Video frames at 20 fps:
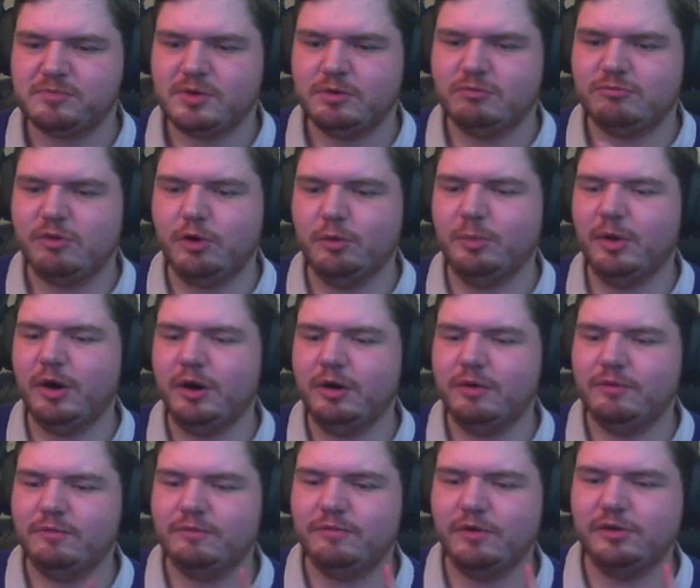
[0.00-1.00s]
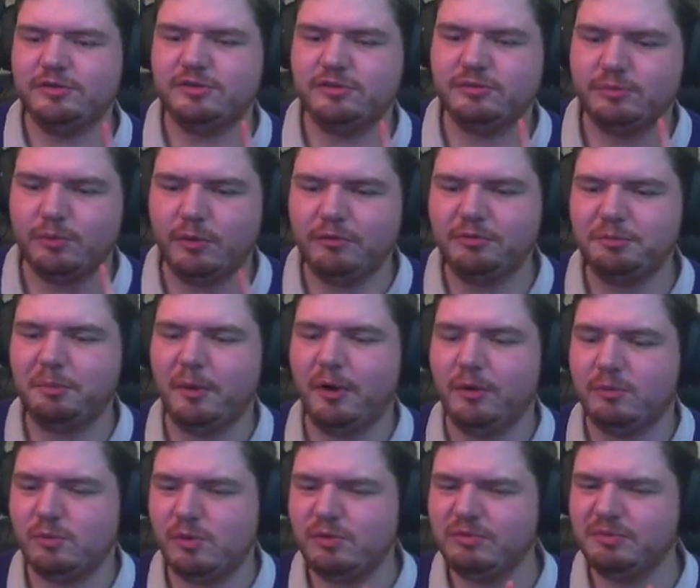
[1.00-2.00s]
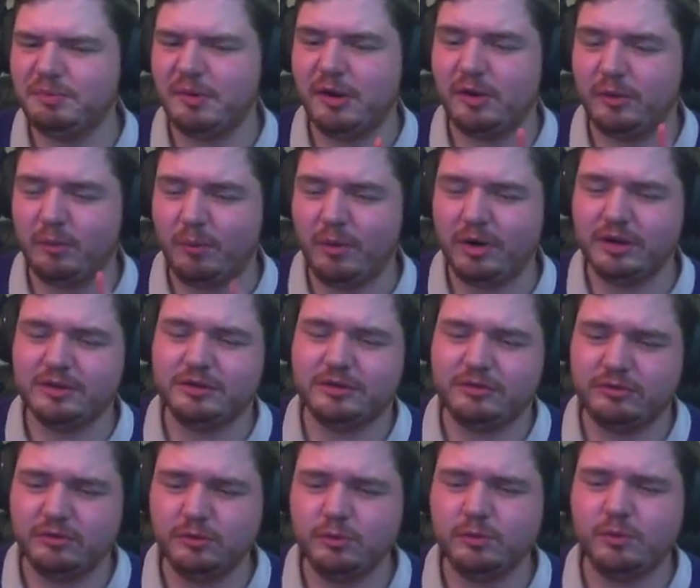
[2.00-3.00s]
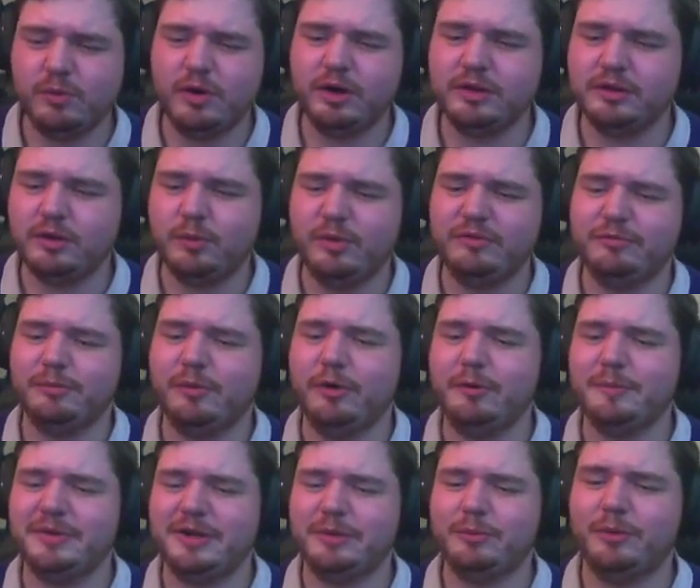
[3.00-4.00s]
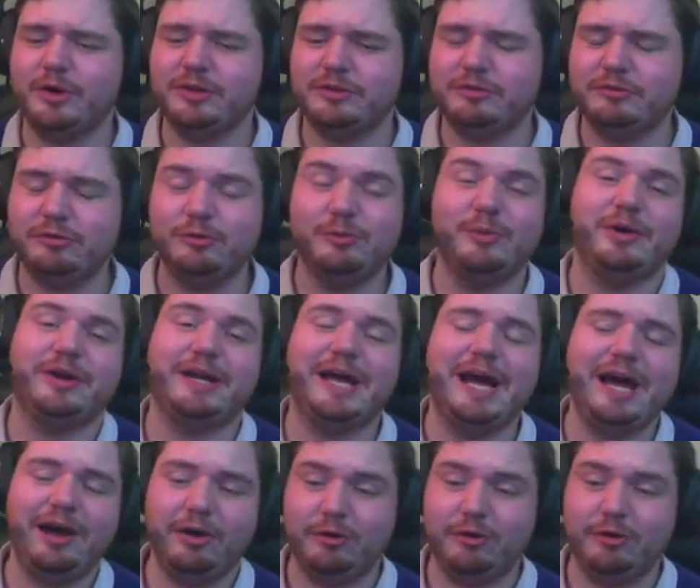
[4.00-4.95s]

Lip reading: Roma versus Wolfsburg. Wolfsburg won 2-1 away from home, and they won 2-1 at